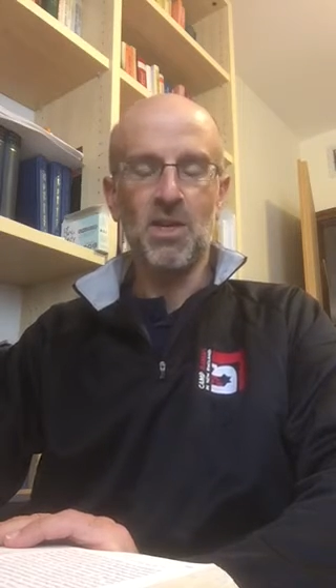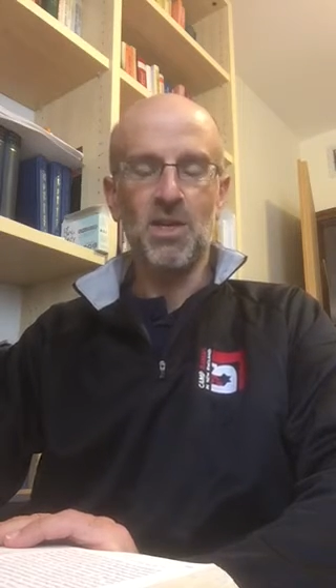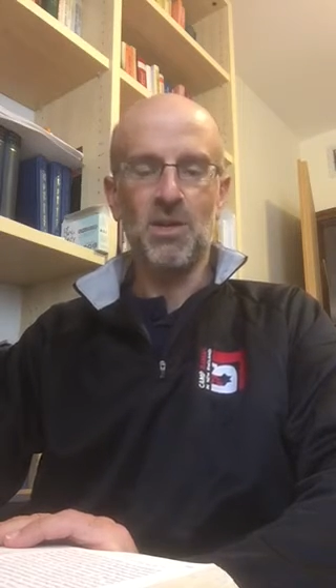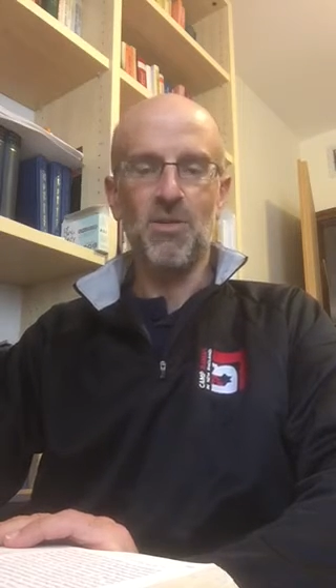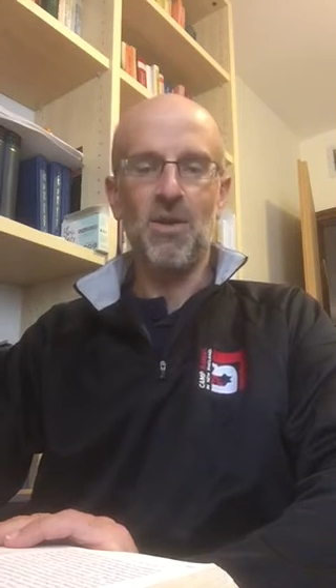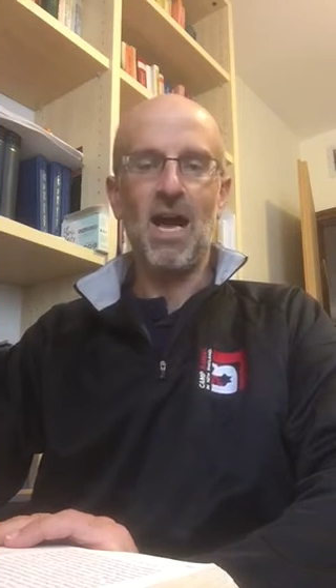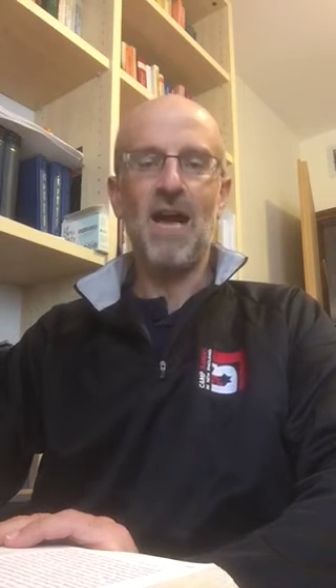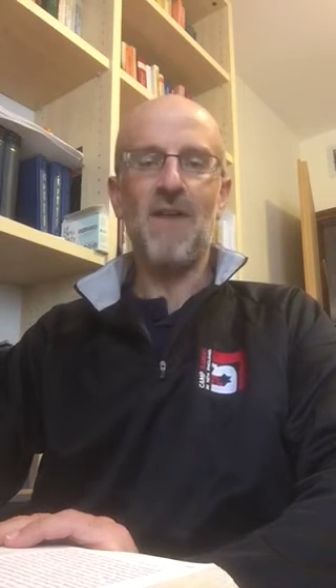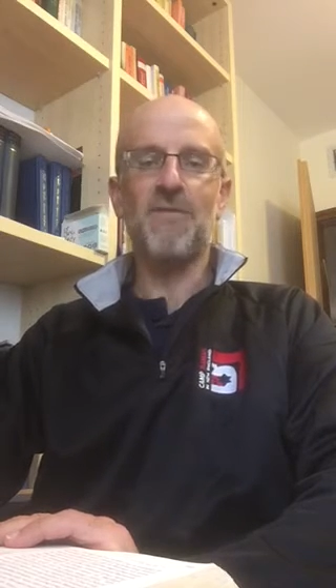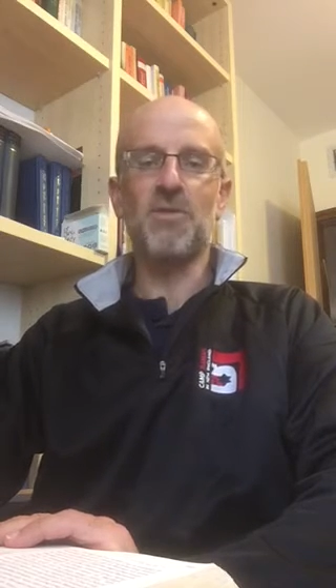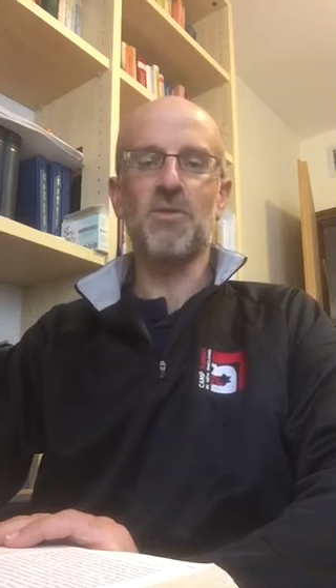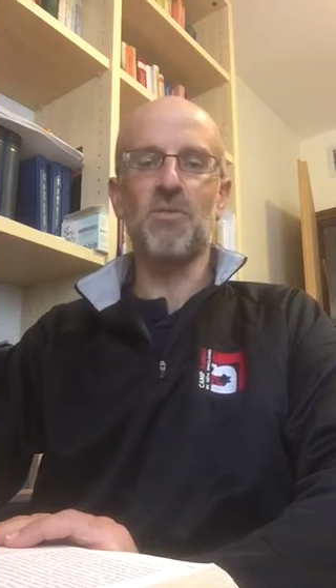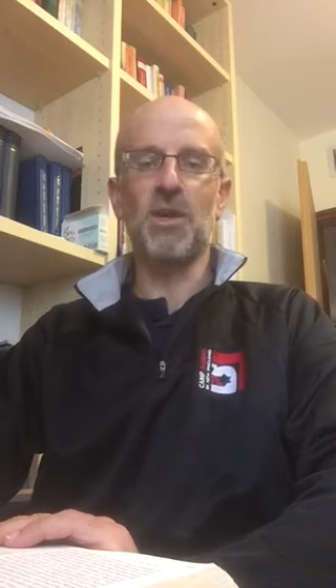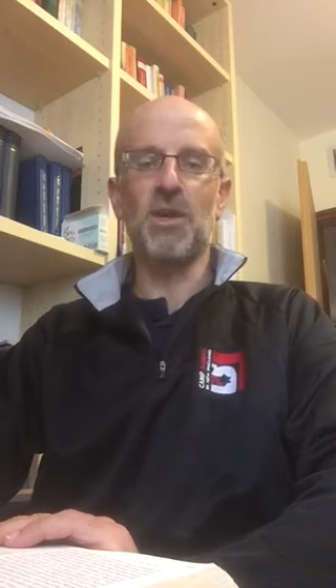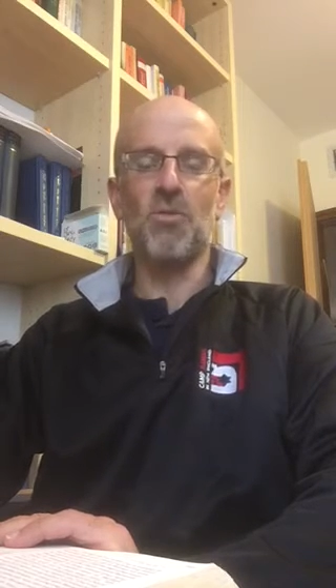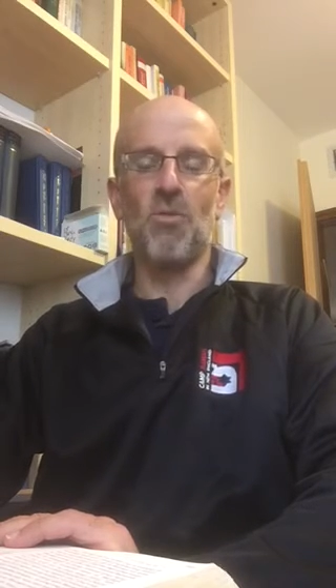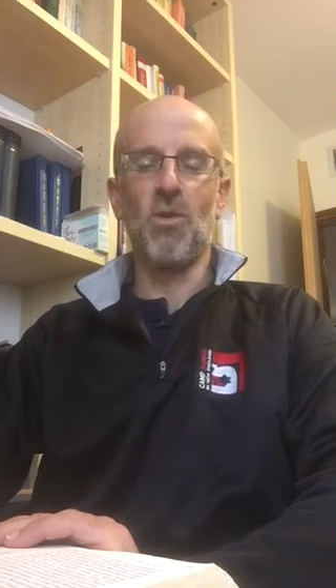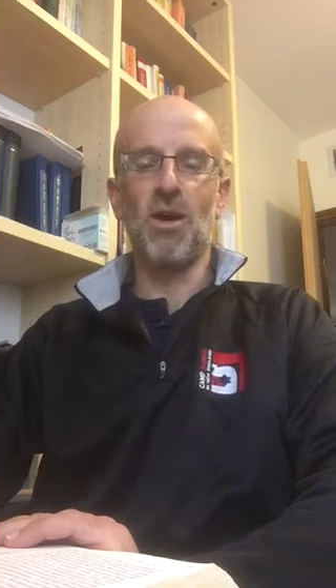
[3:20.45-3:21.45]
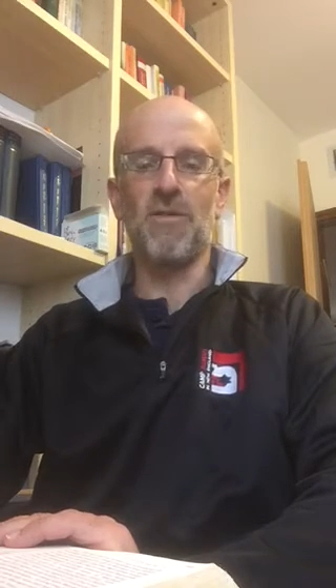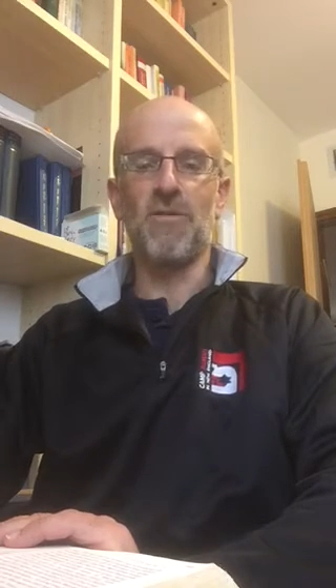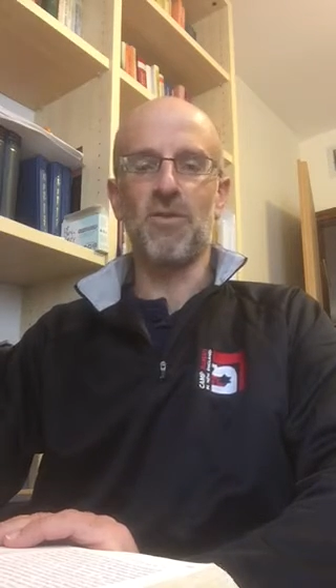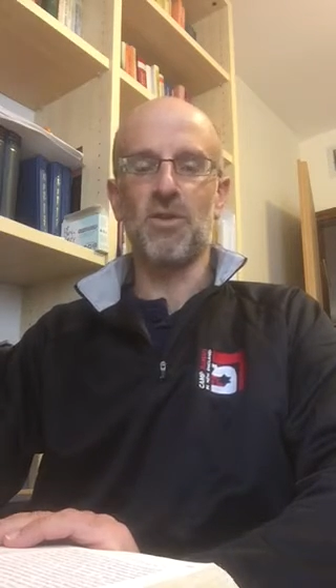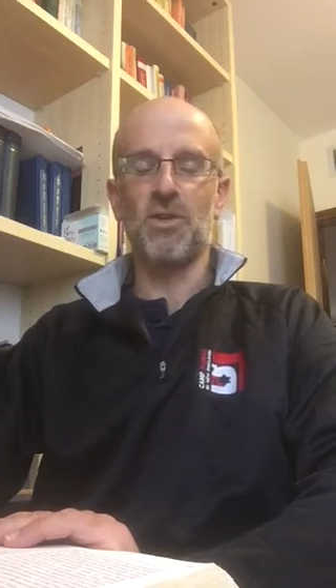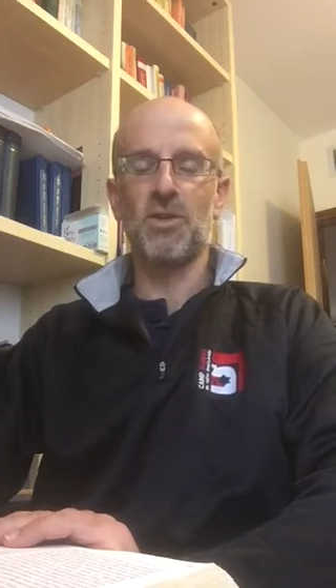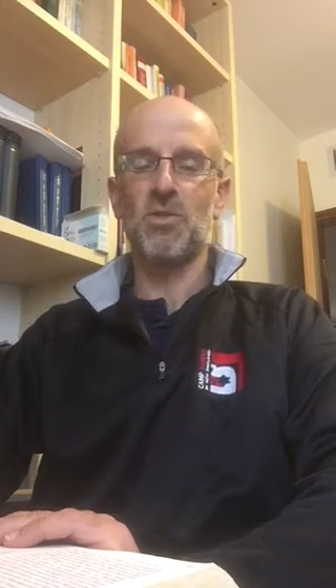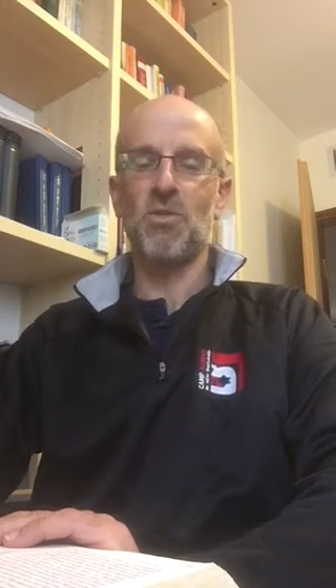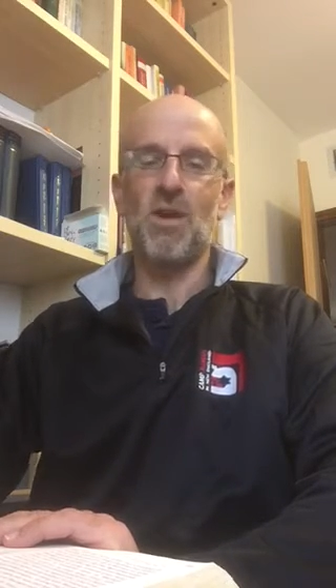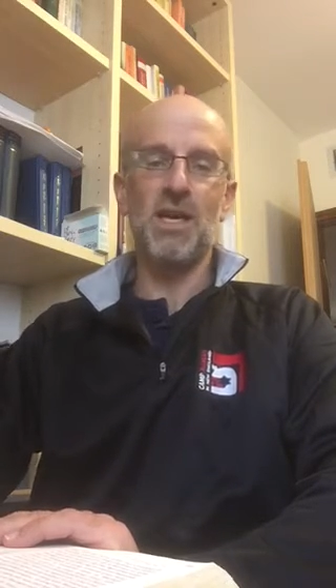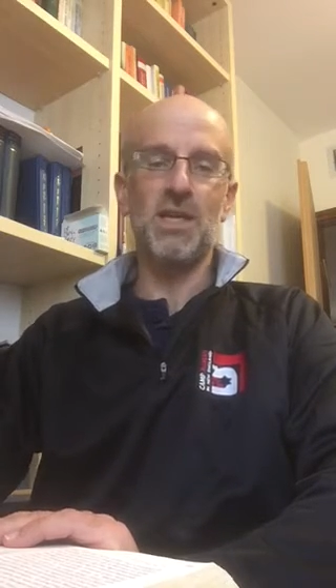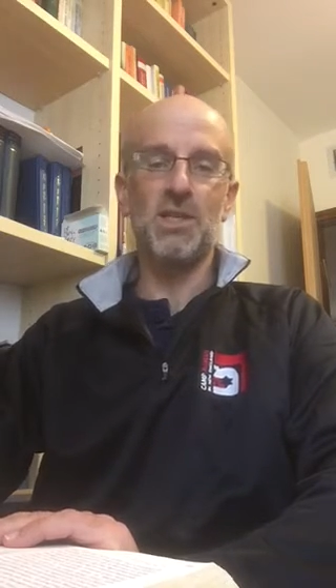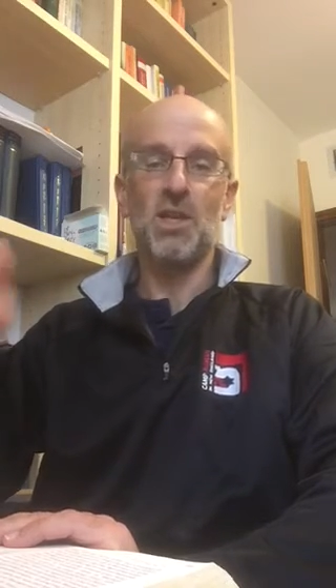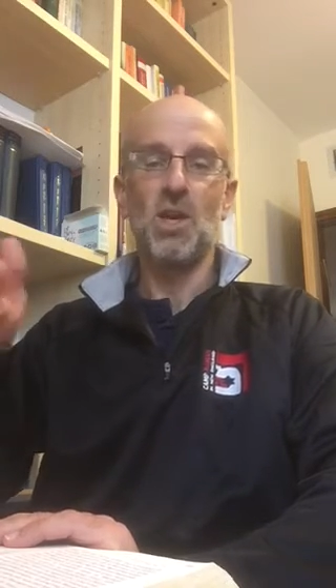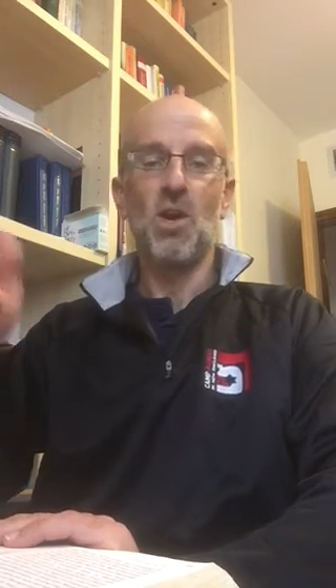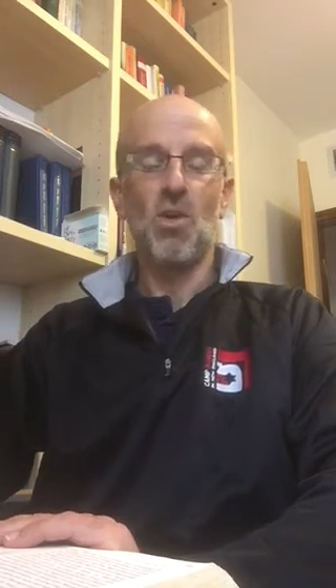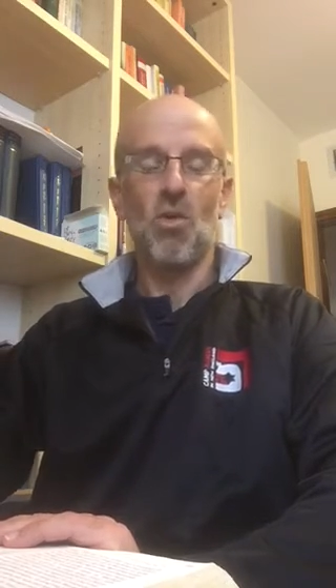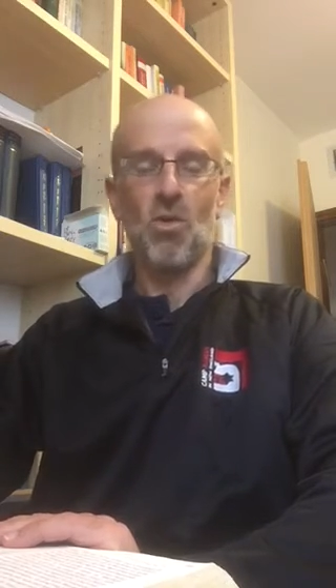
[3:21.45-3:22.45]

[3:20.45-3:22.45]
You have to read 1 verse twice